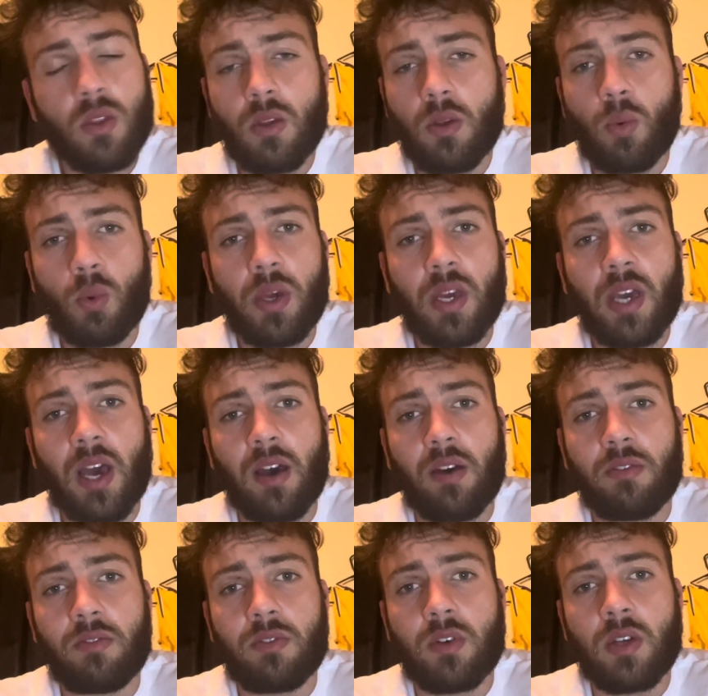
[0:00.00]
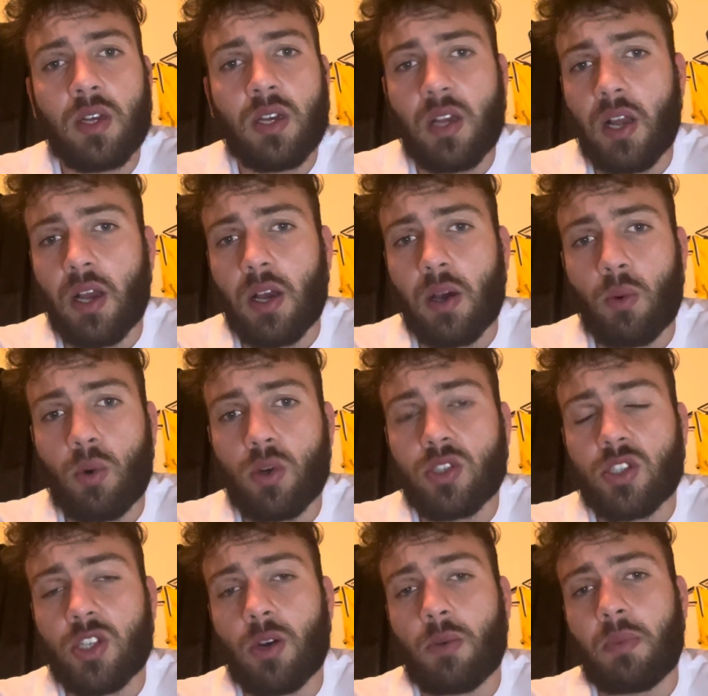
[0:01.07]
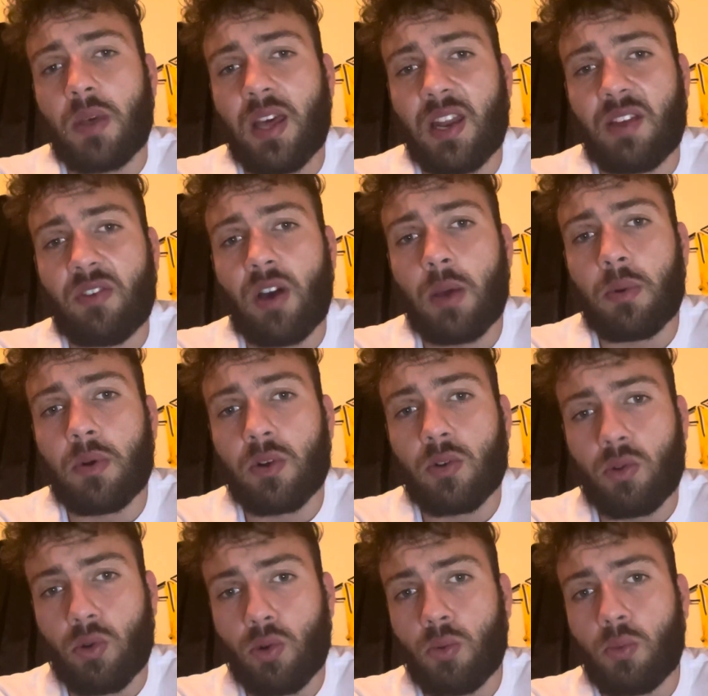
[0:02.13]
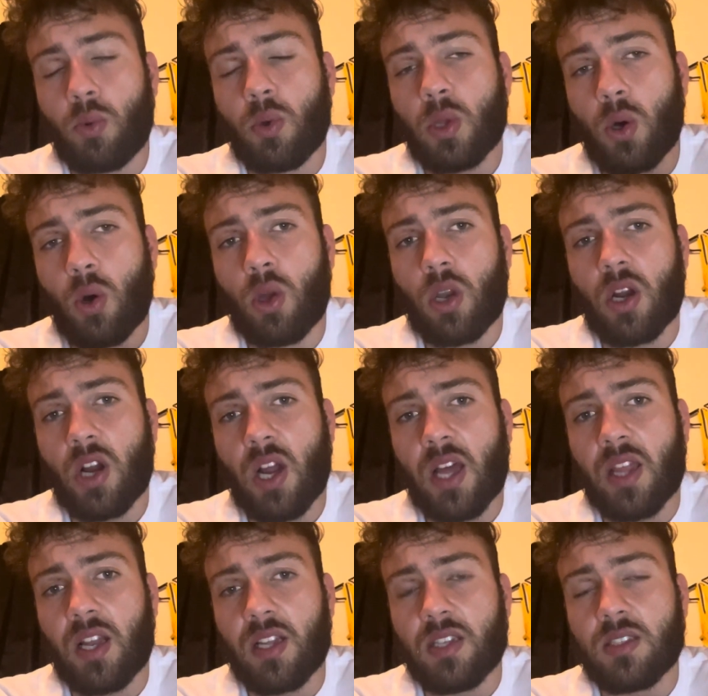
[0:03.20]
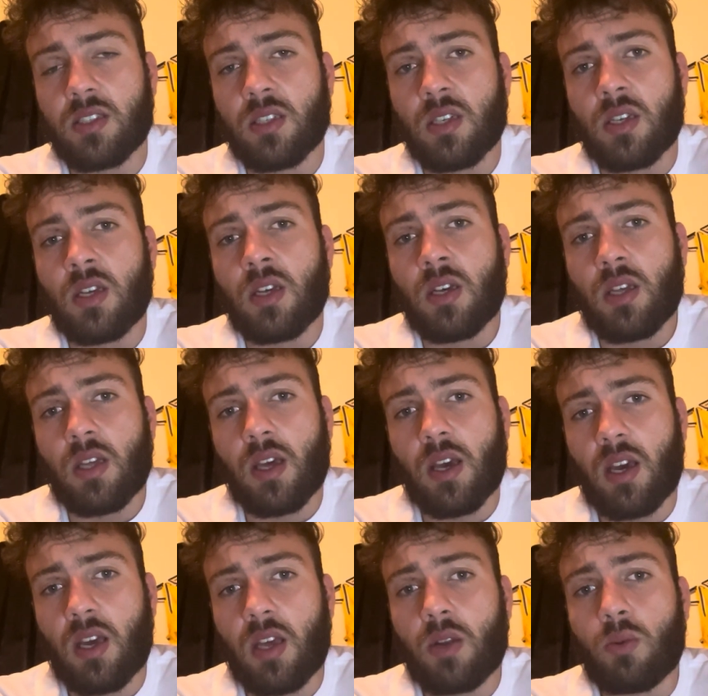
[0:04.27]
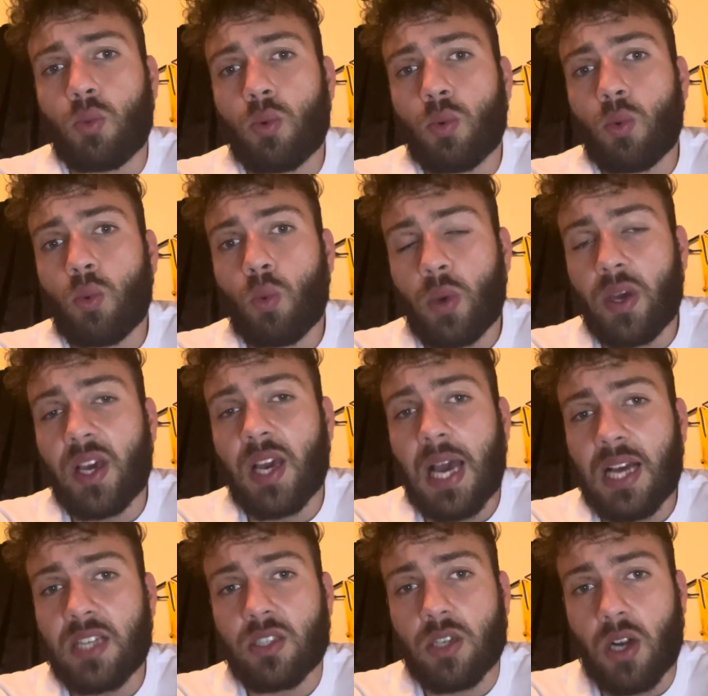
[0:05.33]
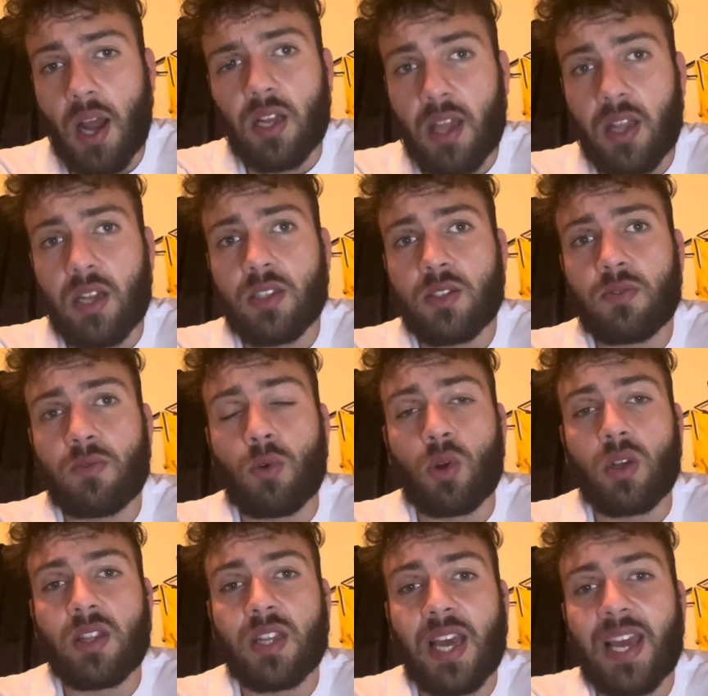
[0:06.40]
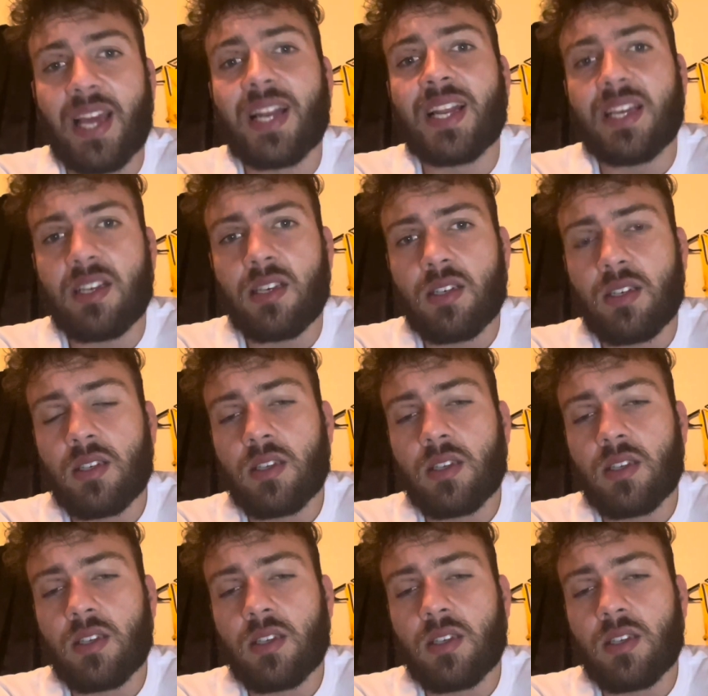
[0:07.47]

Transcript: We have a WhatsApp and a Viber group with all our athletes, and we ask our athletes for daily,